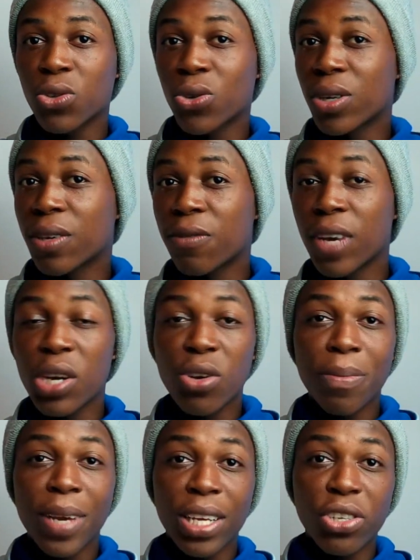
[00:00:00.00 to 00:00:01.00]
So if you end
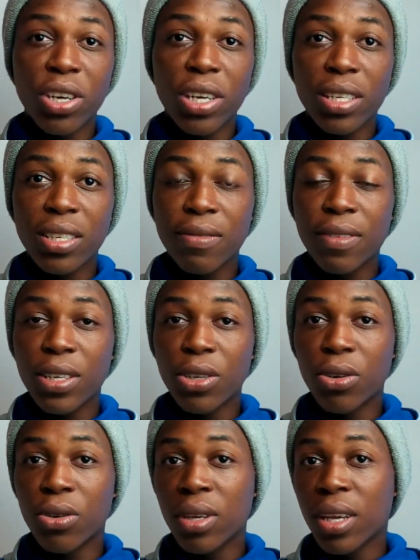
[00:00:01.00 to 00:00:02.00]
up enjoying this
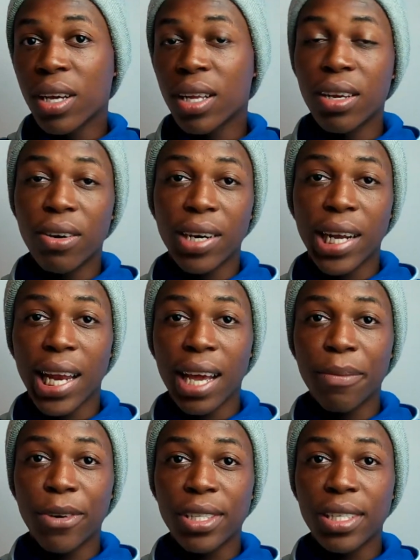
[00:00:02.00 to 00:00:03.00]
video, click on that
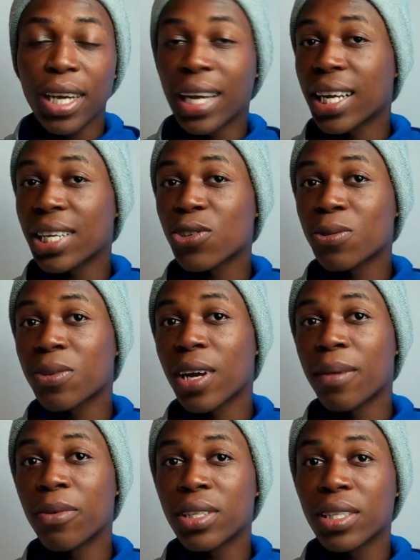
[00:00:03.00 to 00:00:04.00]
like button and that
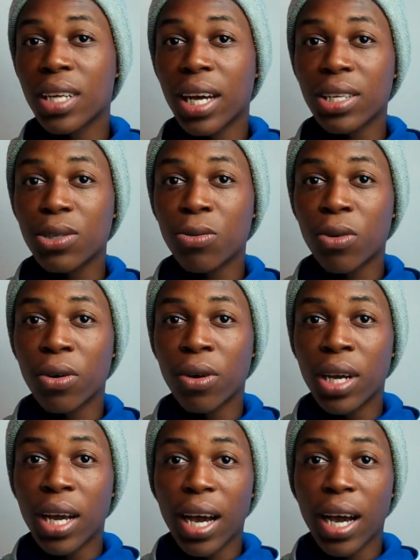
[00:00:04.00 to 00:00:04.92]
subscribe button as well.